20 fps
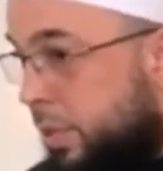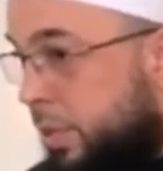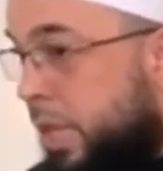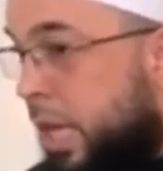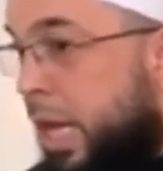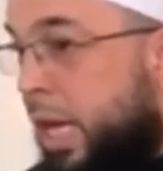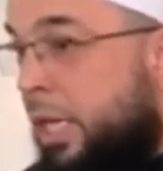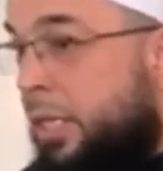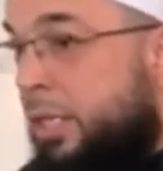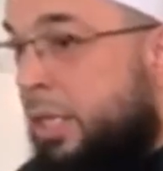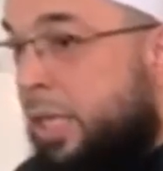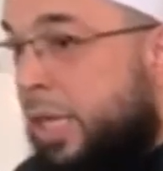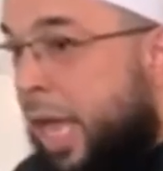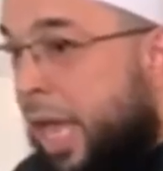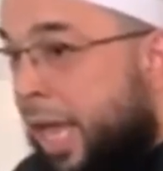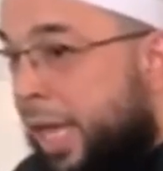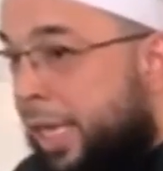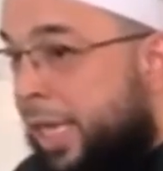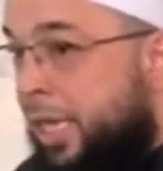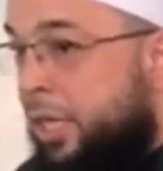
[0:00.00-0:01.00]
The
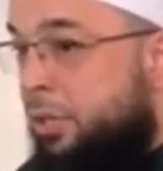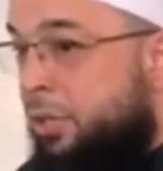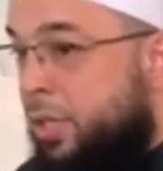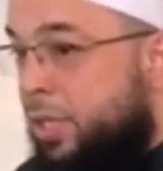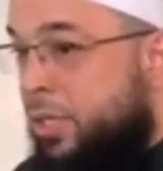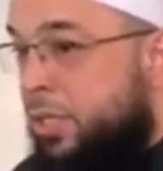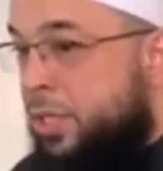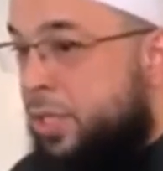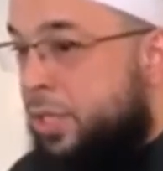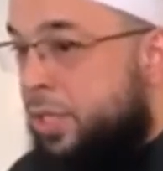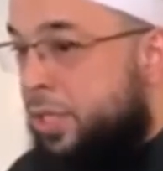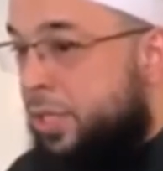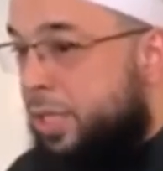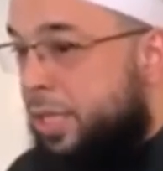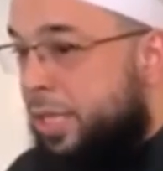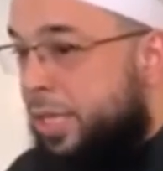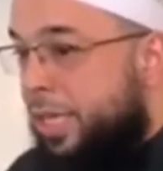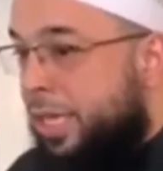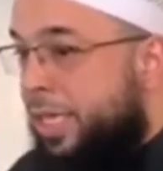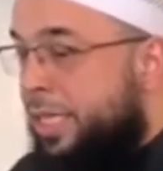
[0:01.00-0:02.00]
underlying illness
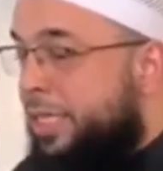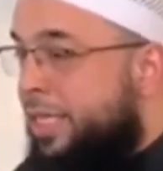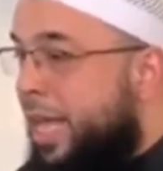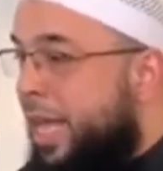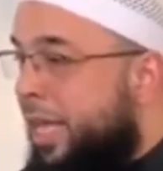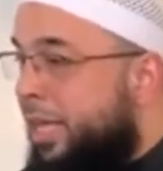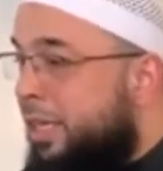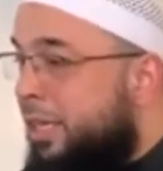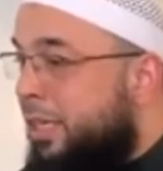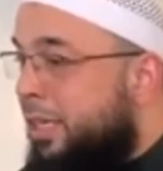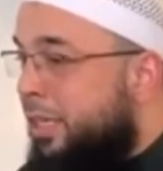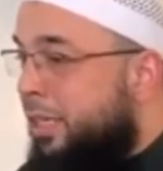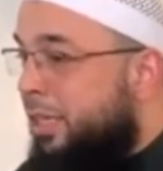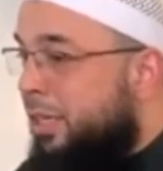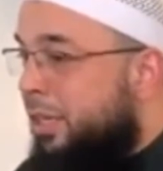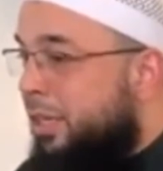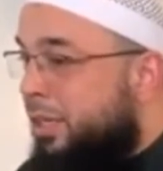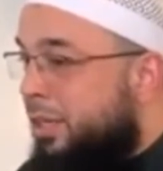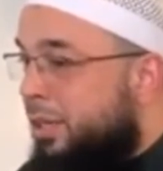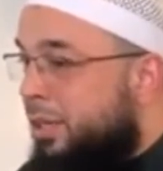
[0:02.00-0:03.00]
is that
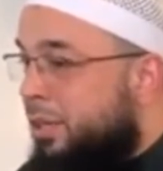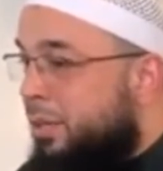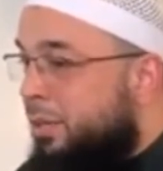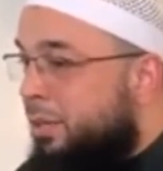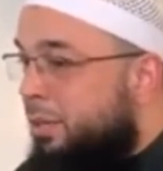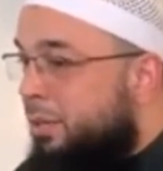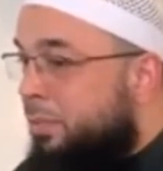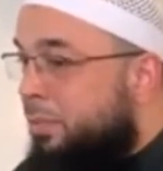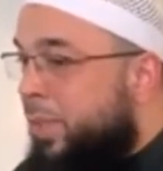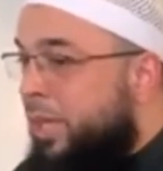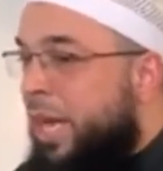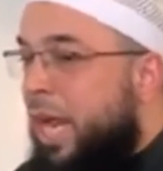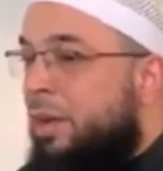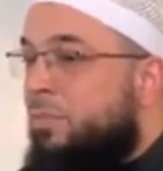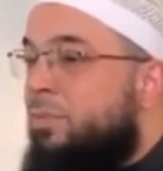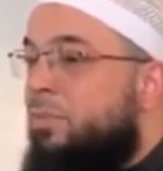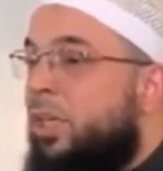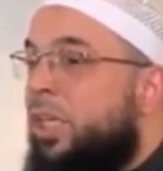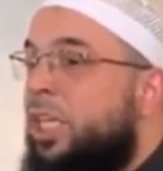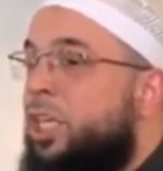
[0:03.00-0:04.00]
we're
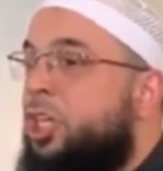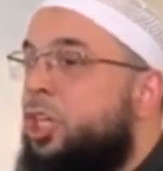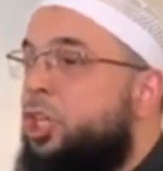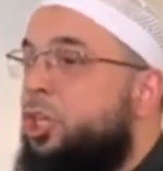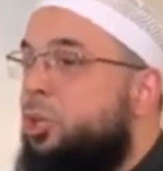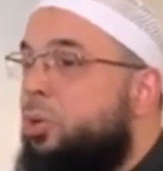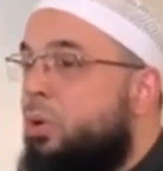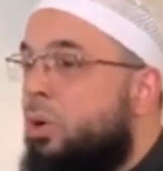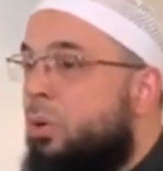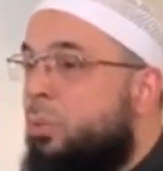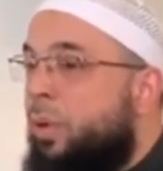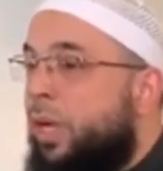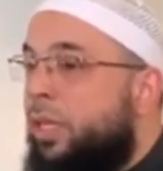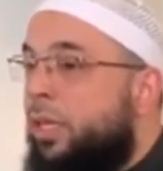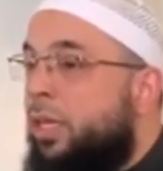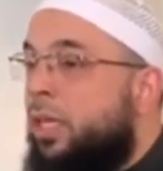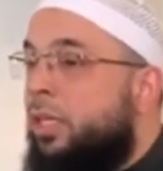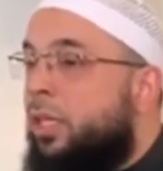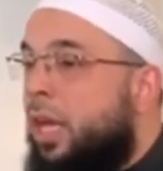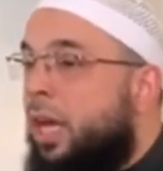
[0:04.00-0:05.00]
not really sure whether
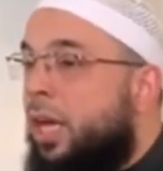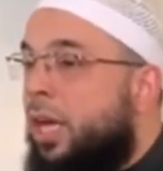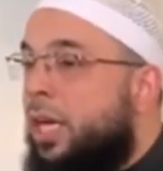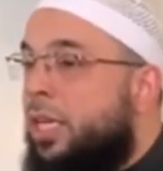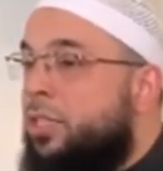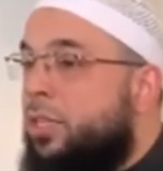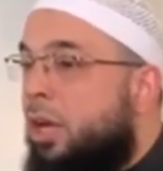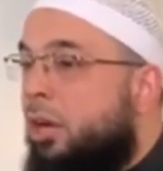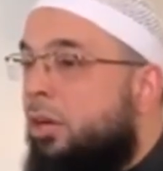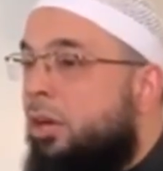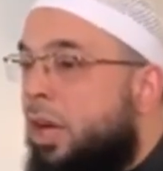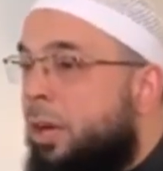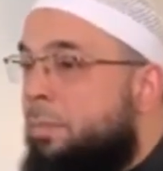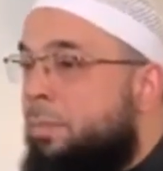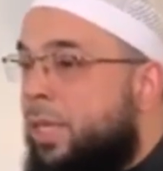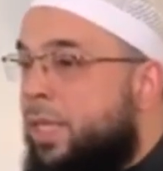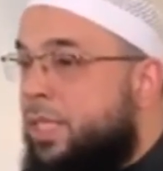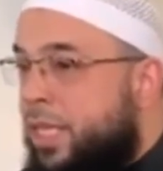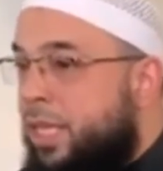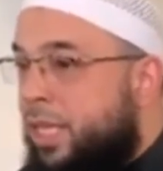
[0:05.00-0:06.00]
Allah is our
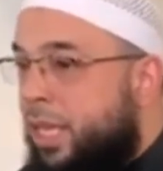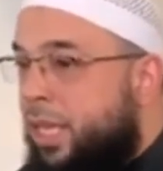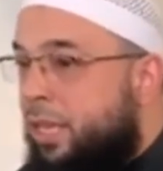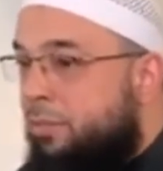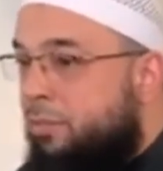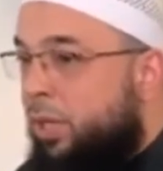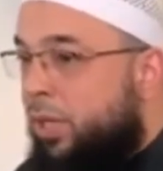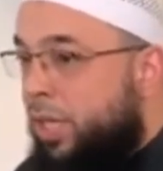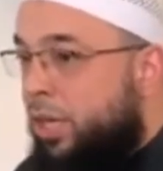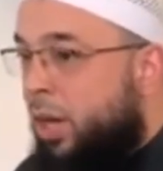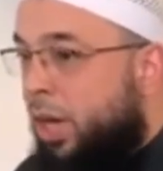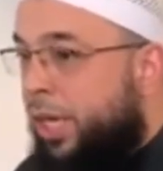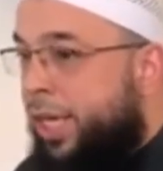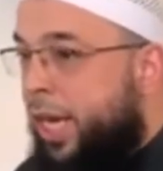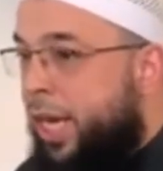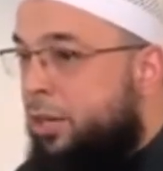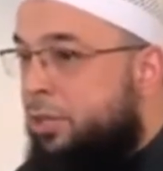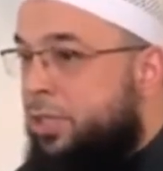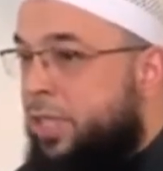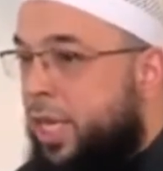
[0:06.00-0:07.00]
Rabb. Is he, he really our
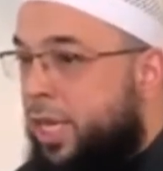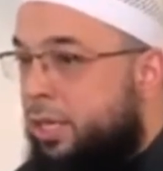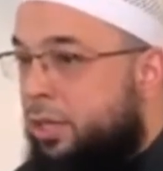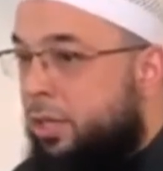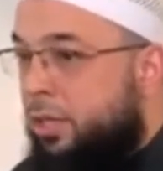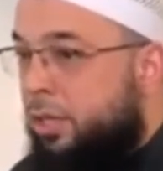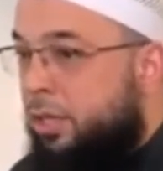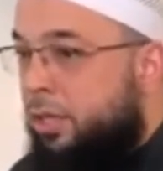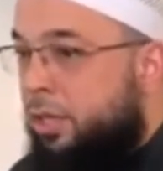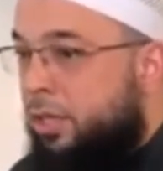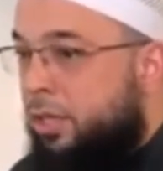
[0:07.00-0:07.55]
caretaker?